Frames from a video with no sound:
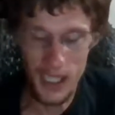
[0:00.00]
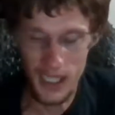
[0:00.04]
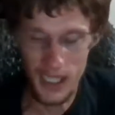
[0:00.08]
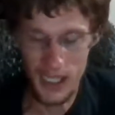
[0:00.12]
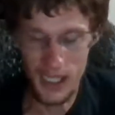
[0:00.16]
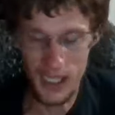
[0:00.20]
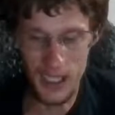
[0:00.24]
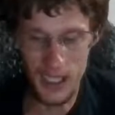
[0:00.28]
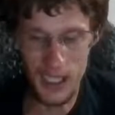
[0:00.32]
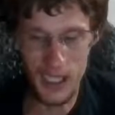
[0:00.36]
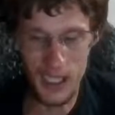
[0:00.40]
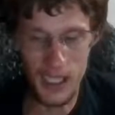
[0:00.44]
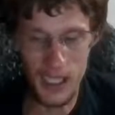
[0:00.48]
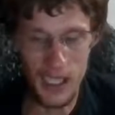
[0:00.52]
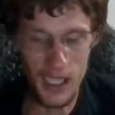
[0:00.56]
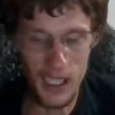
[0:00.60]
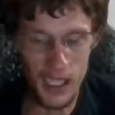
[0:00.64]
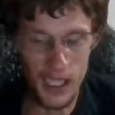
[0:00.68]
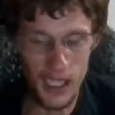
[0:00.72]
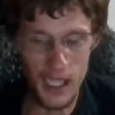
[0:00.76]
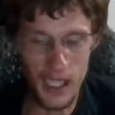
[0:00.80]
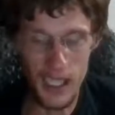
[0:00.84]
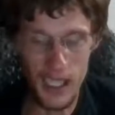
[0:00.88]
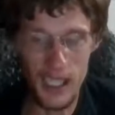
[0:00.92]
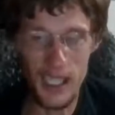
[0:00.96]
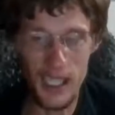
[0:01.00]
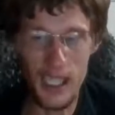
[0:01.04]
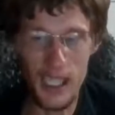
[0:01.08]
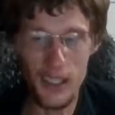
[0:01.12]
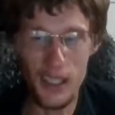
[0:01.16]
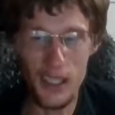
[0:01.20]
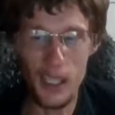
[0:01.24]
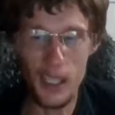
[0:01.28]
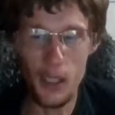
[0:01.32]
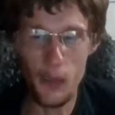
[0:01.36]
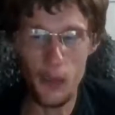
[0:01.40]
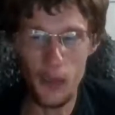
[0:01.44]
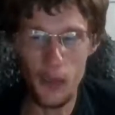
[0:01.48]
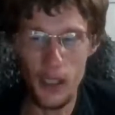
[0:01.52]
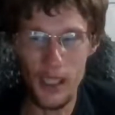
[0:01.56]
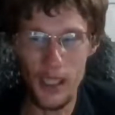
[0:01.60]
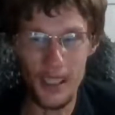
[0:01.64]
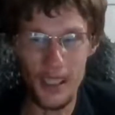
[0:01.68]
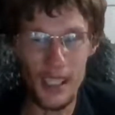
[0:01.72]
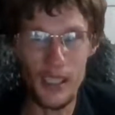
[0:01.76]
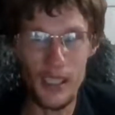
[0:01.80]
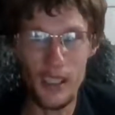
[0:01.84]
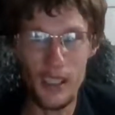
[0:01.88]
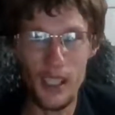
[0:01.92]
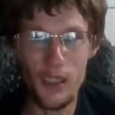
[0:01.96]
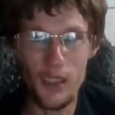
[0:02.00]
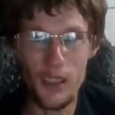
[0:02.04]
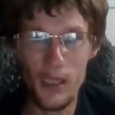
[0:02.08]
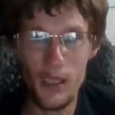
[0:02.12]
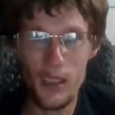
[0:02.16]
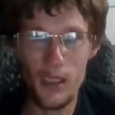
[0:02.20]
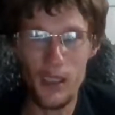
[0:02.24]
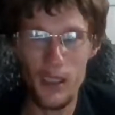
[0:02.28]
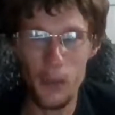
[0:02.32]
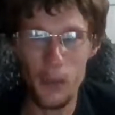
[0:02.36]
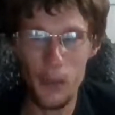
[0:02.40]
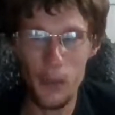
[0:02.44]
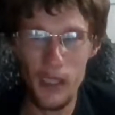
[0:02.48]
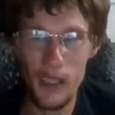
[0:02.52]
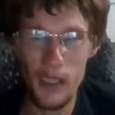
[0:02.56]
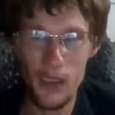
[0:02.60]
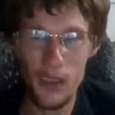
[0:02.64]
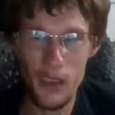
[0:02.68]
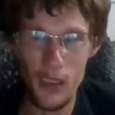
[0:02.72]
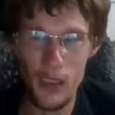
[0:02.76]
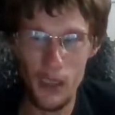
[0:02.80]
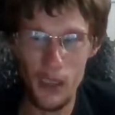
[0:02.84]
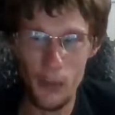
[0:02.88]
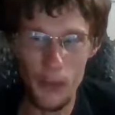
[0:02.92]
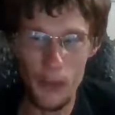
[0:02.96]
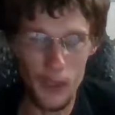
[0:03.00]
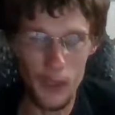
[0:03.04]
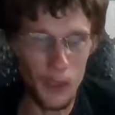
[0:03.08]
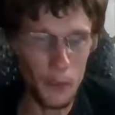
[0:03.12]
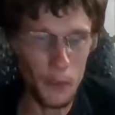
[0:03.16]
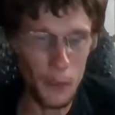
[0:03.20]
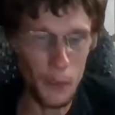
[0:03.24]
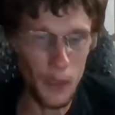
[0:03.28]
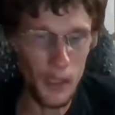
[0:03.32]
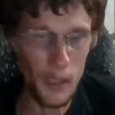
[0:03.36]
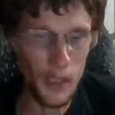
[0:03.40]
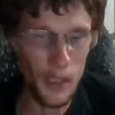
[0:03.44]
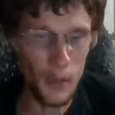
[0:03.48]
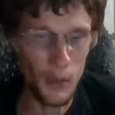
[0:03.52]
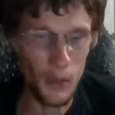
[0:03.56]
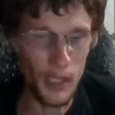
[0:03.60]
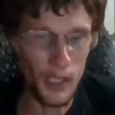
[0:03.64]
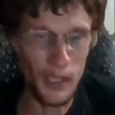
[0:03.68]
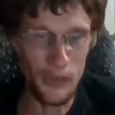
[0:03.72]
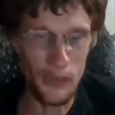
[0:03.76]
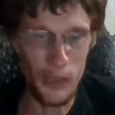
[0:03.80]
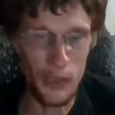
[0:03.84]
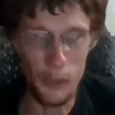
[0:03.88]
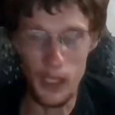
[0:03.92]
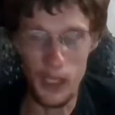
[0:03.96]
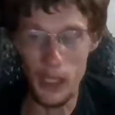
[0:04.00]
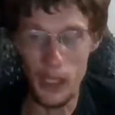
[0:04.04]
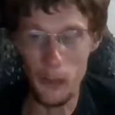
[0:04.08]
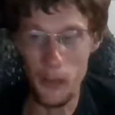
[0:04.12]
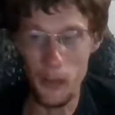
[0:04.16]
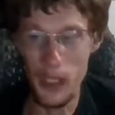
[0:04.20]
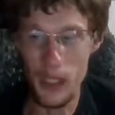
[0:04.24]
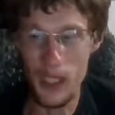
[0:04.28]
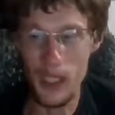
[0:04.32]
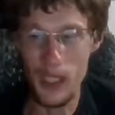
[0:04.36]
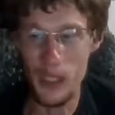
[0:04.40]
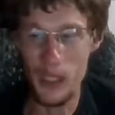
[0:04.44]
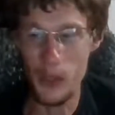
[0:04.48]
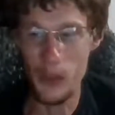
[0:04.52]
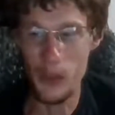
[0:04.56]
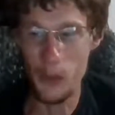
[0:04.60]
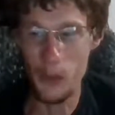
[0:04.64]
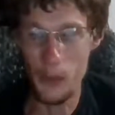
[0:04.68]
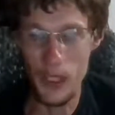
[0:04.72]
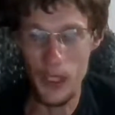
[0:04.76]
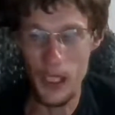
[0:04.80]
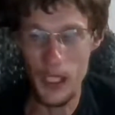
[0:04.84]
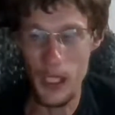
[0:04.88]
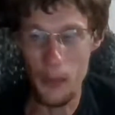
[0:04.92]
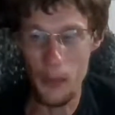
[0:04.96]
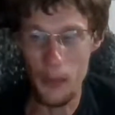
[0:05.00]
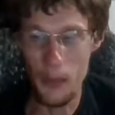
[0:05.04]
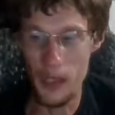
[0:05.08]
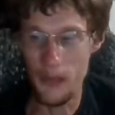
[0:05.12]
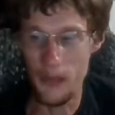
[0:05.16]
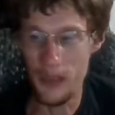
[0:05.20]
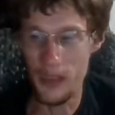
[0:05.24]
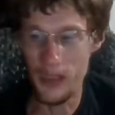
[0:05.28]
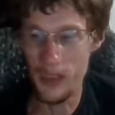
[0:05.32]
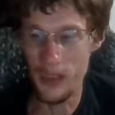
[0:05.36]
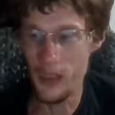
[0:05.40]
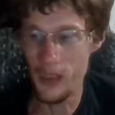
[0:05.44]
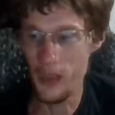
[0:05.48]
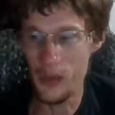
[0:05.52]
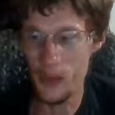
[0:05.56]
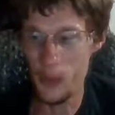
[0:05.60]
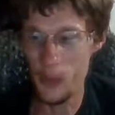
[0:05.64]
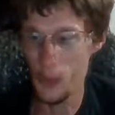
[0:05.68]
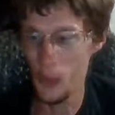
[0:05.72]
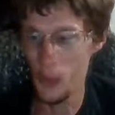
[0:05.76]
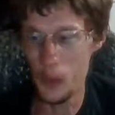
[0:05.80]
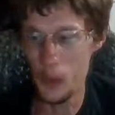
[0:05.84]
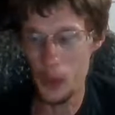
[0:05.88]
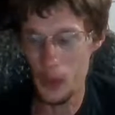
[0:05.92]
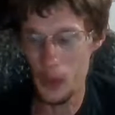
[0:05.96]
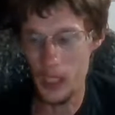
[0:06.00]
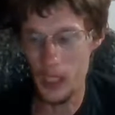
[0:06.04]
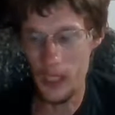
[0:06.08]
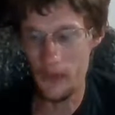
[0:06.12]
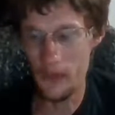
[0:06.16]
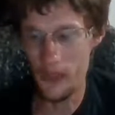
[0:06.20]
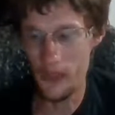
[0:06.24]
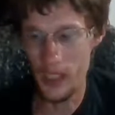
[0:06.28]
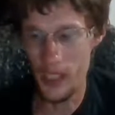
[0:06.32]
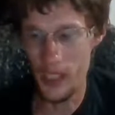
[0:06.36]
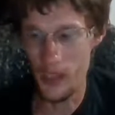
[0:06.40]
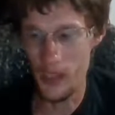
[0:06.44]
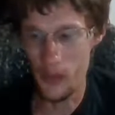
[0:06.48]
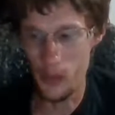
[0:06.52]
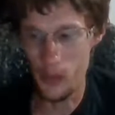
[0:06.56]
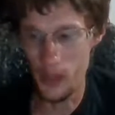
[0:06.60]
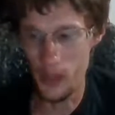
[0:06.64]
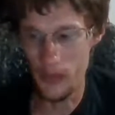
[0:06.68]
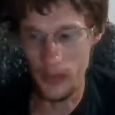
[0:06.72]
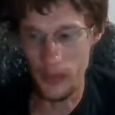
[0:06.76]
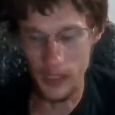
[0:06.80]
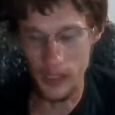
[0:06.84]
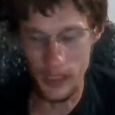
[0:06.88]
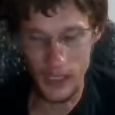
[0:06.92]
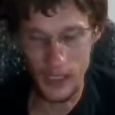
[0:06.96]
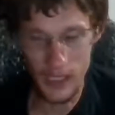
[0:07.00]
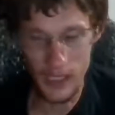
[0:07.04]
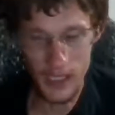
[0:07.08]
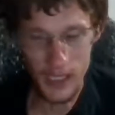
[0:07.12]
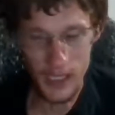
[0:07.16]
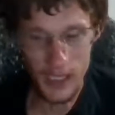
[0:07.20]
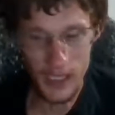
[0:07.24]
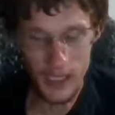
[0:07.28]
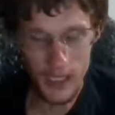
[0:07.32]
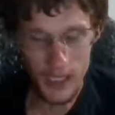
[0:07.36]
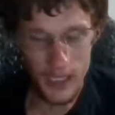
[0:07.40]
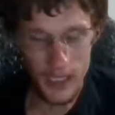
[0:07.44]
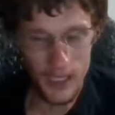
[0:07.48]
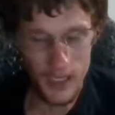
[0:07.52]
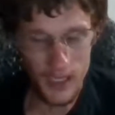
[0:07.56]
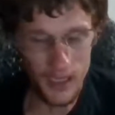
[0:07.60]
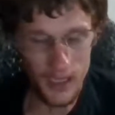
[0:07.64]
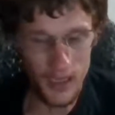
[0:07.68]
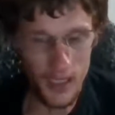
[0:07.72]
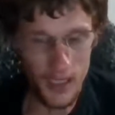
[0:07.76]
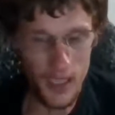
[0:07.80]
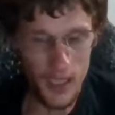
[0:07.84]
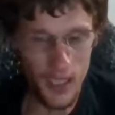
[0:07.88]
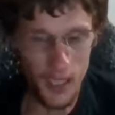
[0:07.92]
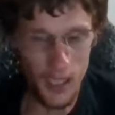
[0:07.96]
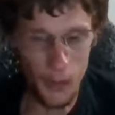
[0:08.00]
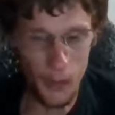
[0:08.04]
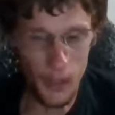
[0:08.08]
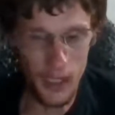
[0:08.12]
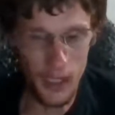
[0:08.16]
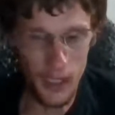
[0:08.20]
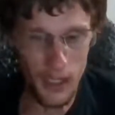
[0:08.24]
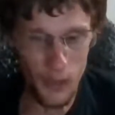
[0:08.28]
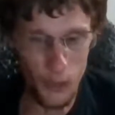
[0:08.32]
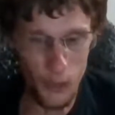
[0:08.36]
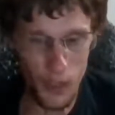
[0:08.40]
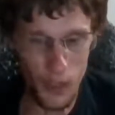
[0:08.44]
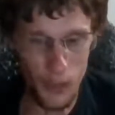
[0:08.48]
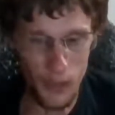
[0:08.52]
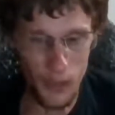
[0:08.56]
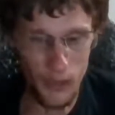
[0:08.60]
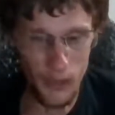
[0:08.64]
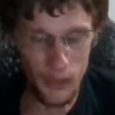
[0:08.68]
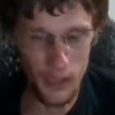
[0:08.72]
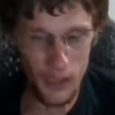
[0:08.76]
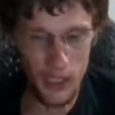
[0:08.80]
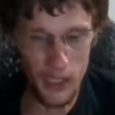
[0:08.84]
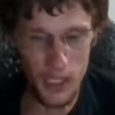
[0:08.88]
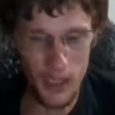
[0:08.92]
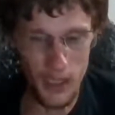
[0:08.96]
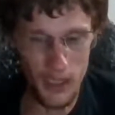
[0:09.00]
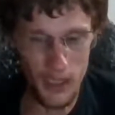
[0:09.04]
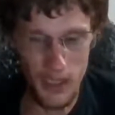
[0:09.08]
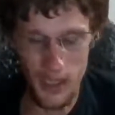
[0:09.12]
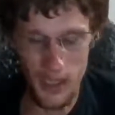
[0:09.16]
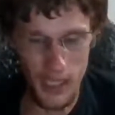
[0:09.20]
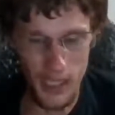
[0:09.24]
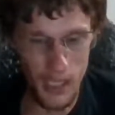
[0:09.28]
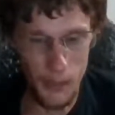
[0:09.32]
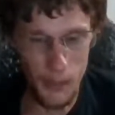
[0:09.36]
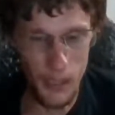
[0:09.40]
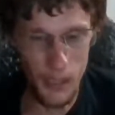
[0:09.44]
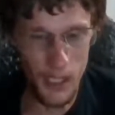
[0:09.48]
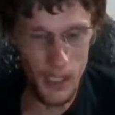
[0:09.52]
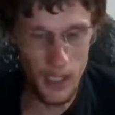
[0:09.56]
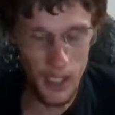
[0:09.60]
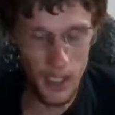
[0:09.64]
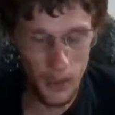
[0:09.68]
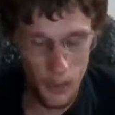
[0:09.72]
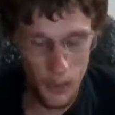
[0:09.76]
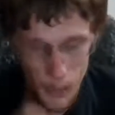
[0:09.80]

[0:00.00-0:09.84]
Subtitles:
and I know it's going to be in Thurman or Prince or whatever, I might meet up with him and do some more train videos with him, because he commented in one of my videos he's thinking about coming